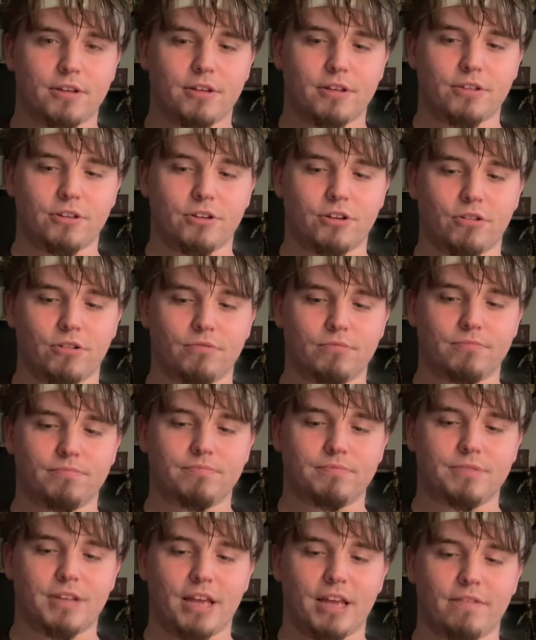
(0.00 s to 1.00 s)

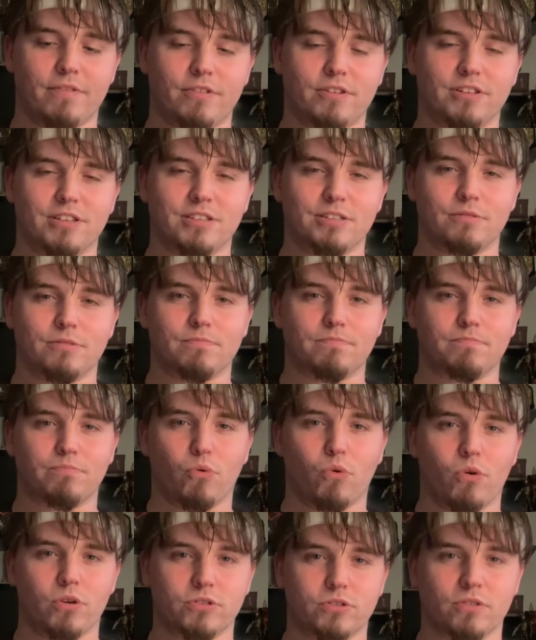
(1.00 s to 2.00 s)
David and his
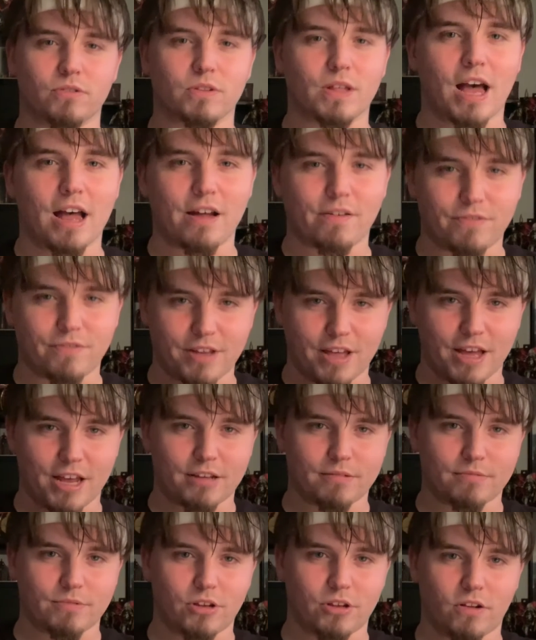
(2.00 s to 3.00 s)
boys are laughing at
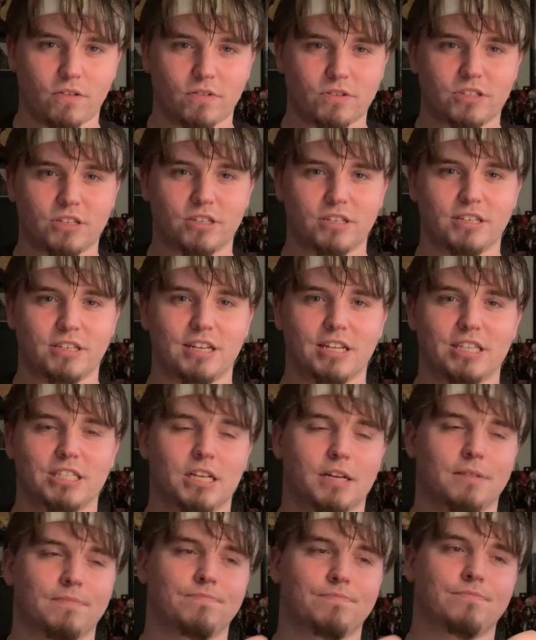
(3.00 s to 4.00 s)
him, and all of a sudden he gets
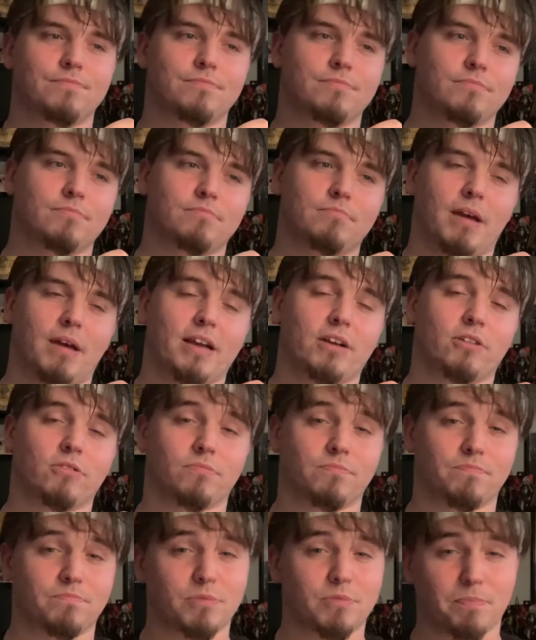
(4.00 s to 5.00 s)
up.
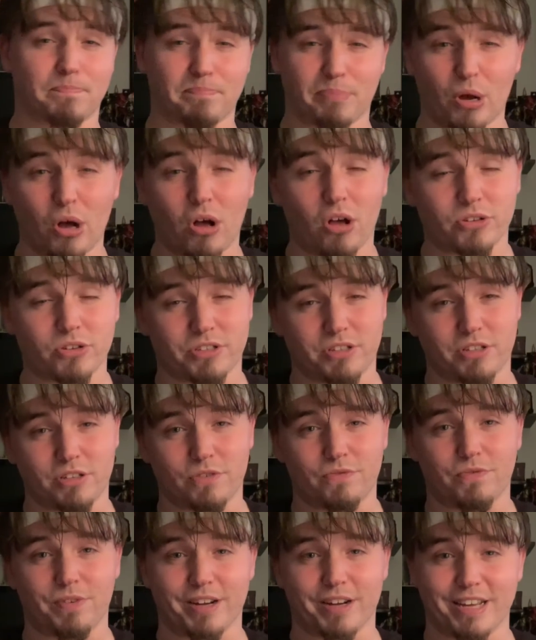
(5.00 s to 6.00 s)
Michael, the balls on
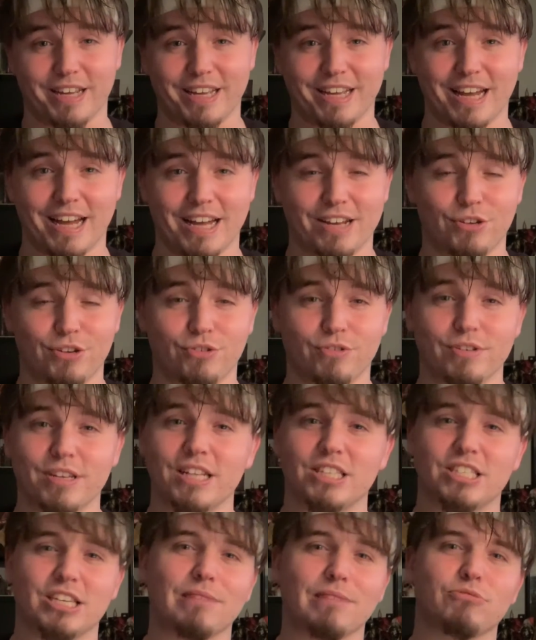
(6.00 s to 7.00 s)
this fucking guy, dude,
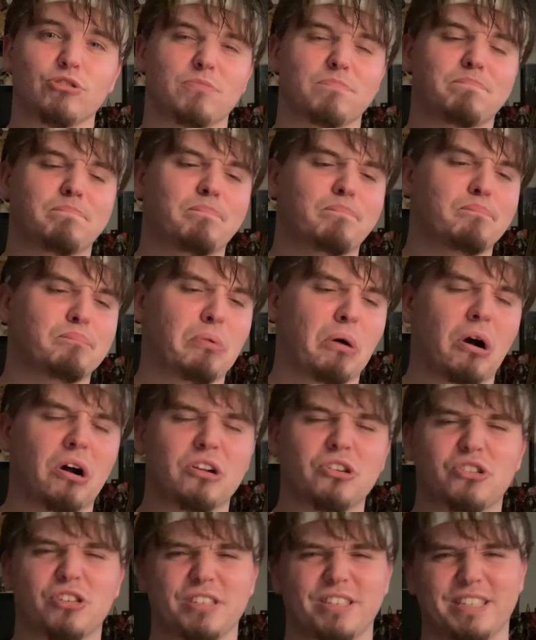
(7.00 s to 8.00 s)
gets up, just
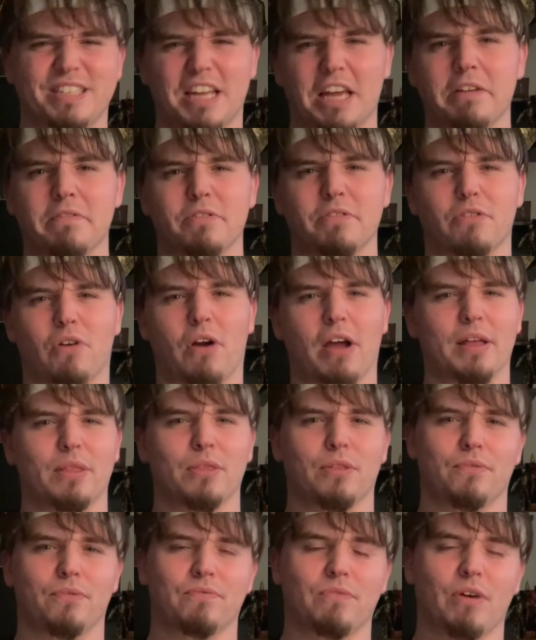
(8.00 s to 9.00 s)
punches David right
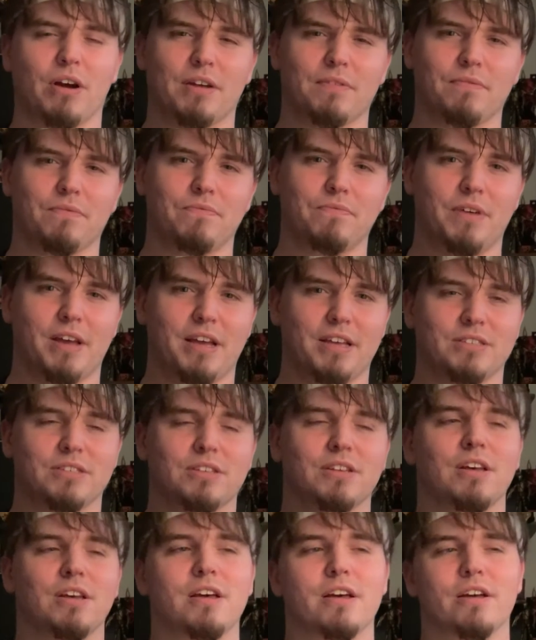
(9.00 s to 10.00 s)
in the fucking face.
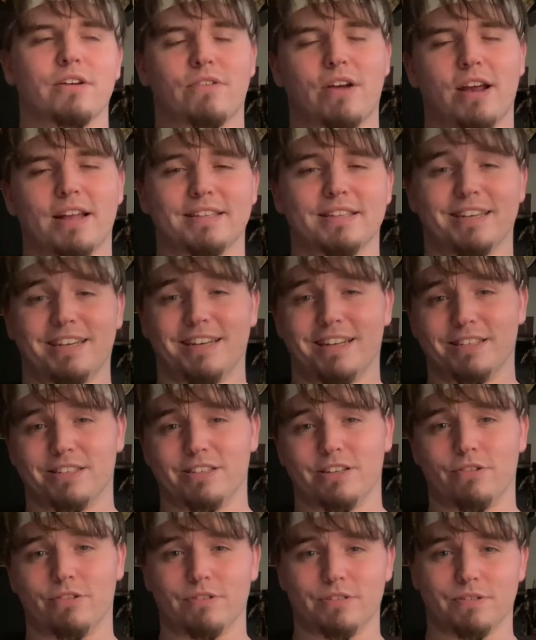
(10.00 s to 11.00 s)
Granted, he
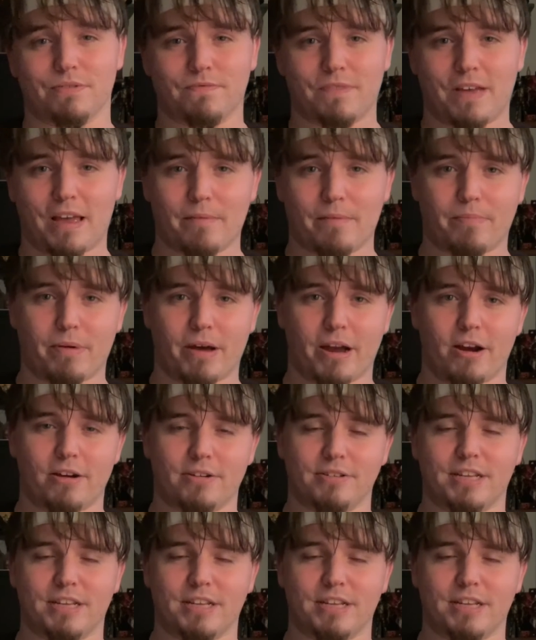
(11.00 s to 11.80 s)
doesn't know he's a vampire.